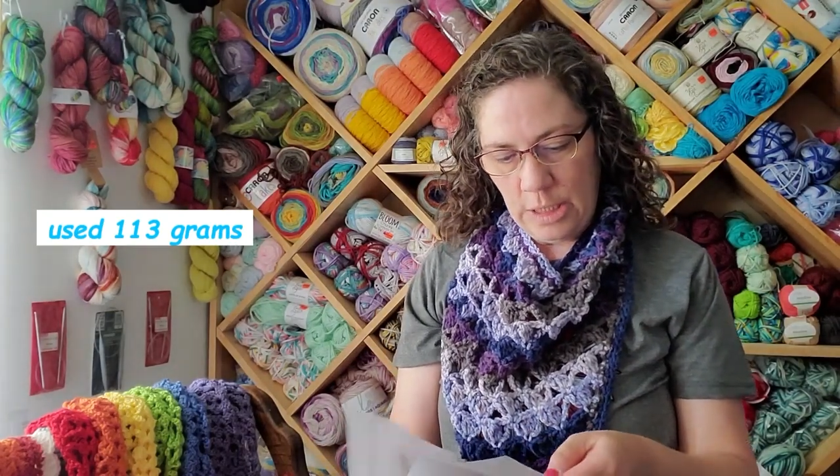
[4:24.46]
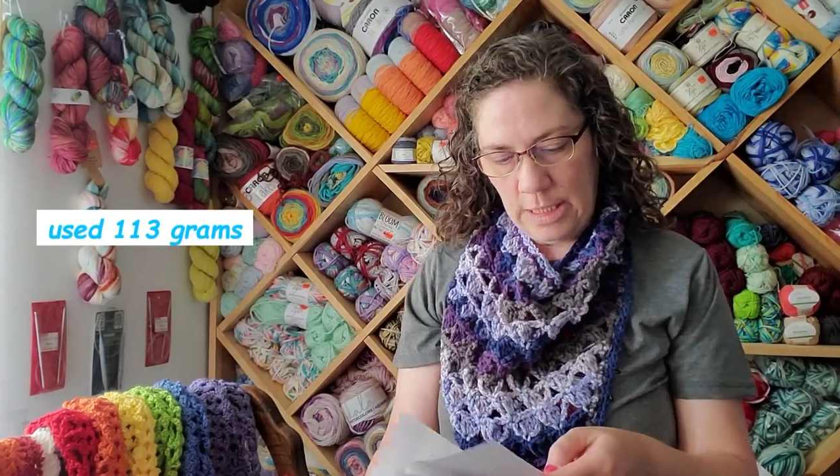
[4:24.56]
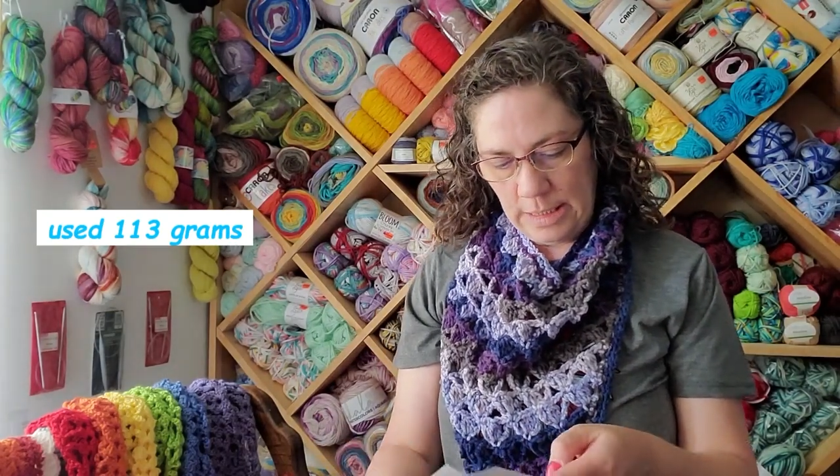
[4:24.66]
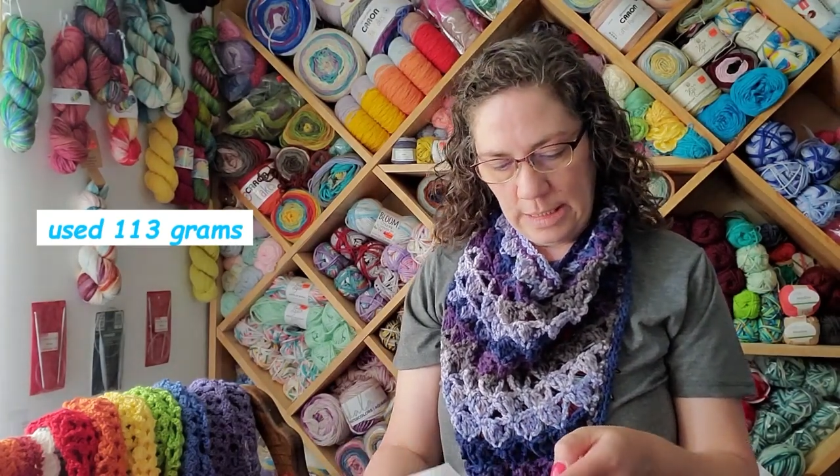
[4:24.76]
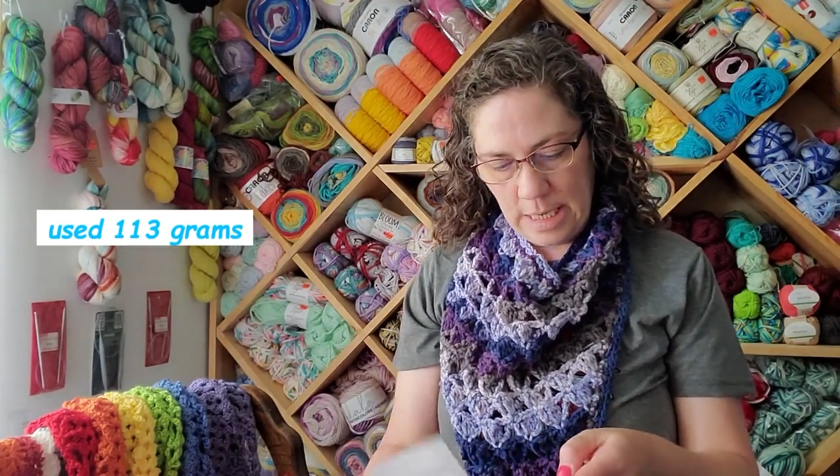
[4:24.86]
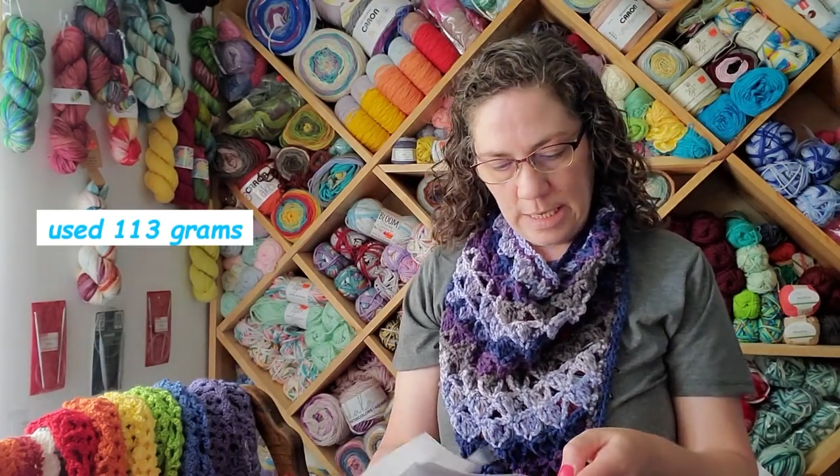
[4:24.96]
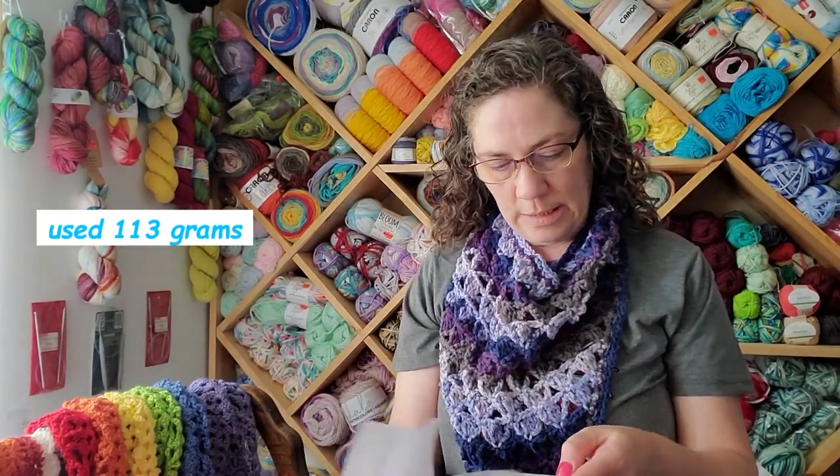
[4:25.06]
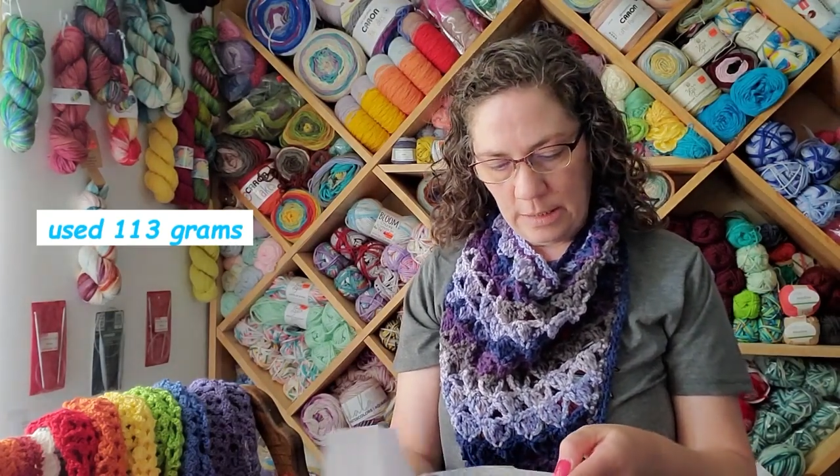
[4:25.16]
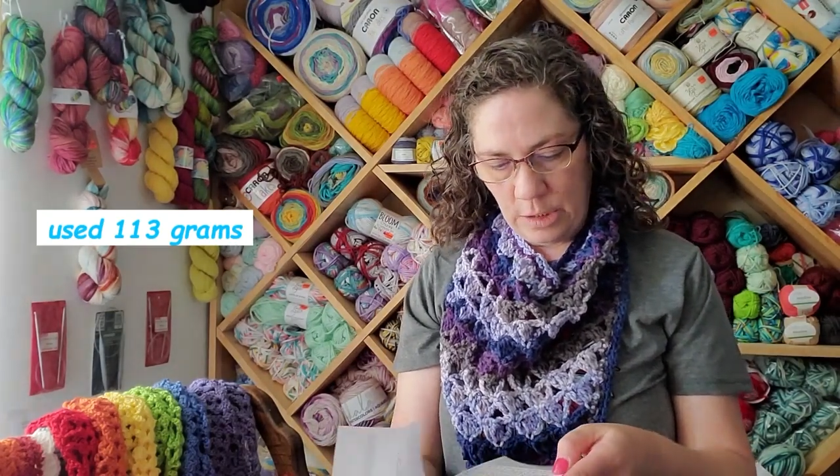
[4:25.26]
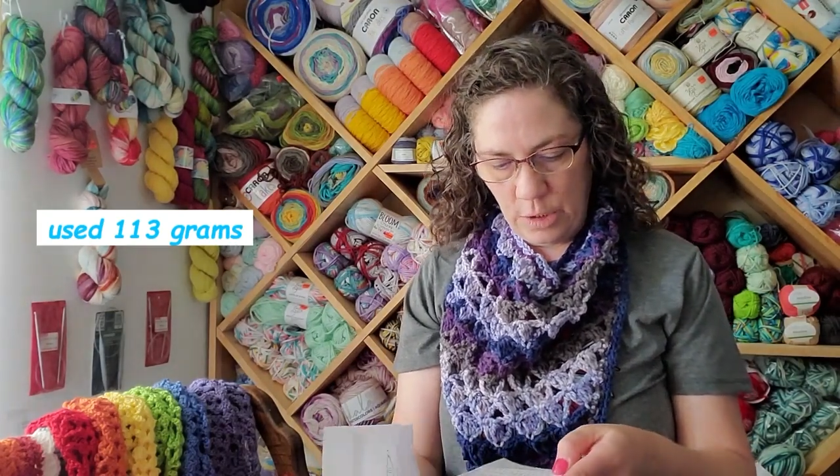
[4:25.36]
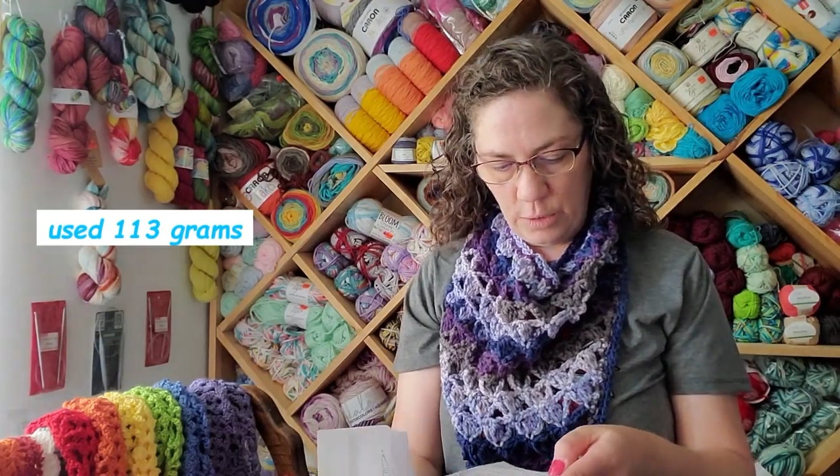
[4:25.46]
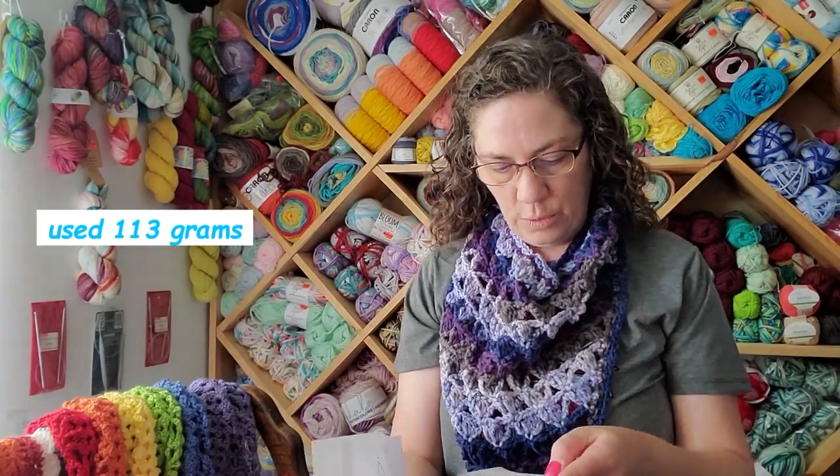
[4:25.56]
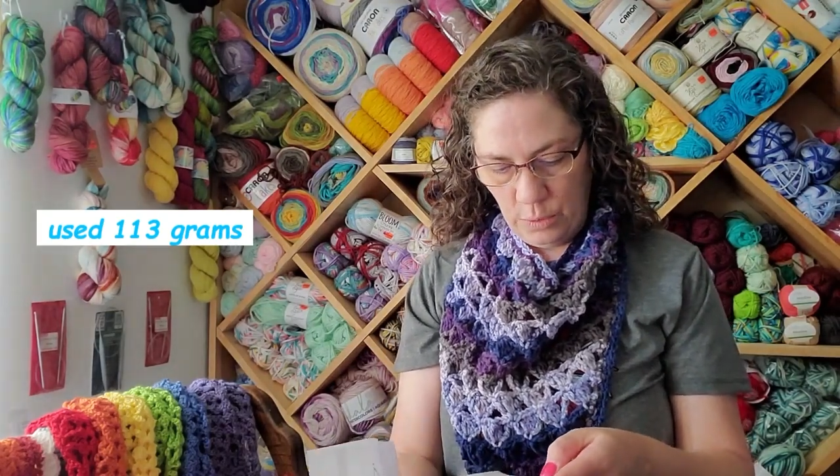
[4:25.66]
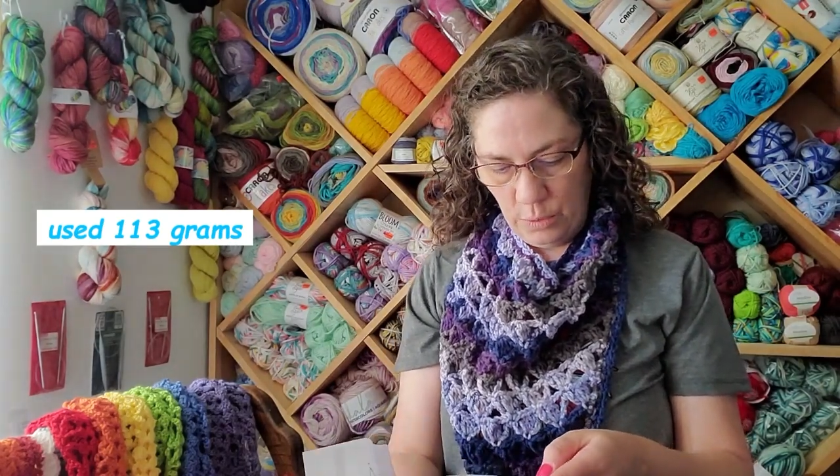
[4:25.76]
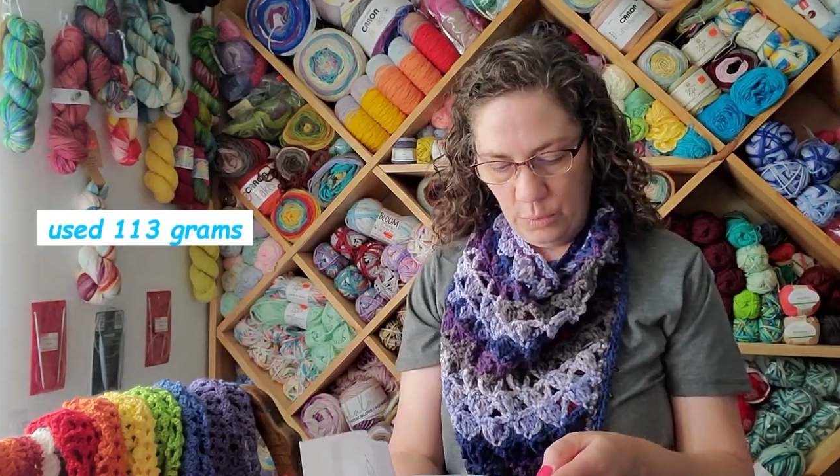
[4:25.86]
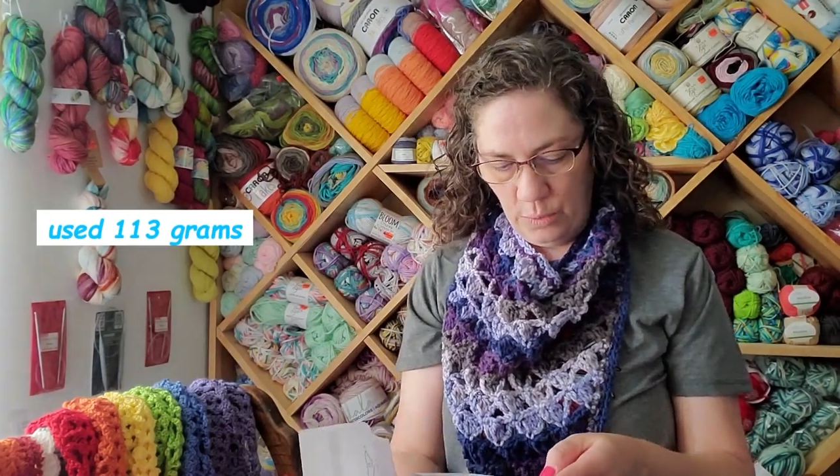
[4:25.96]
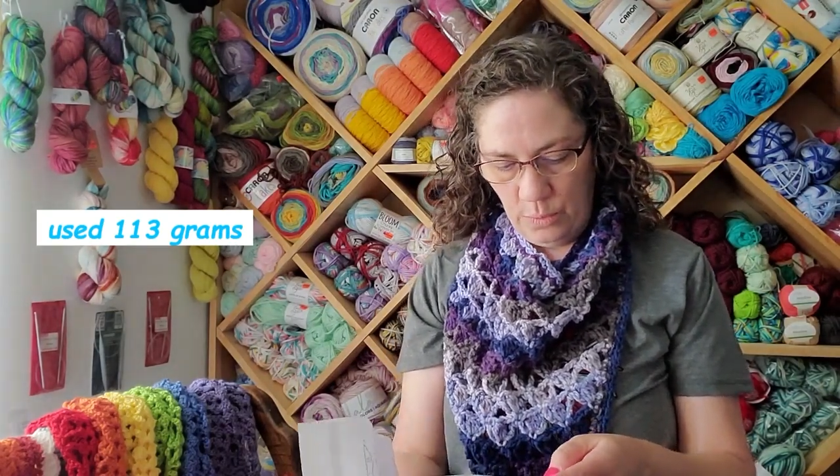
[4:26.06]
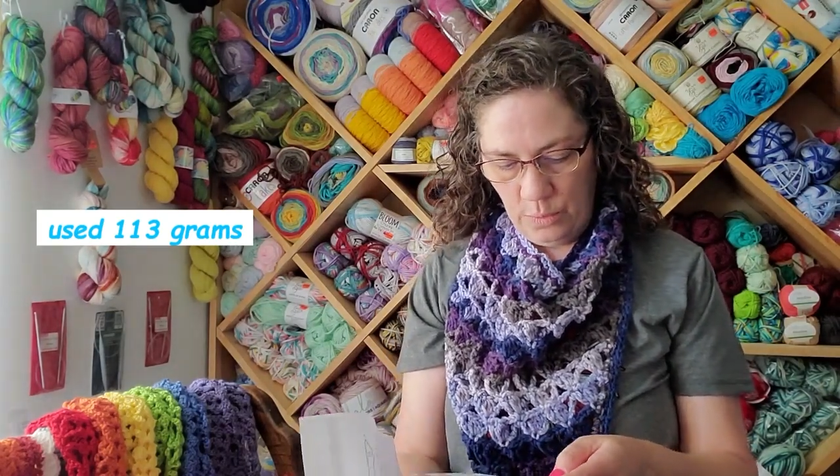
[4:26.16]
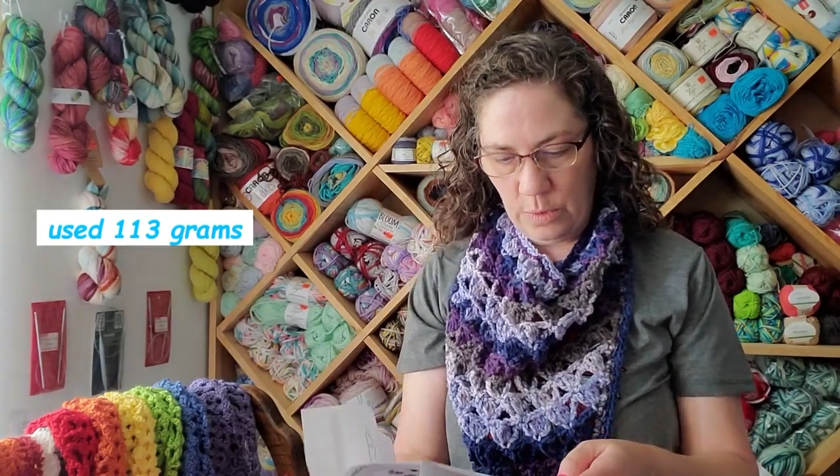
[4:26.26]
says to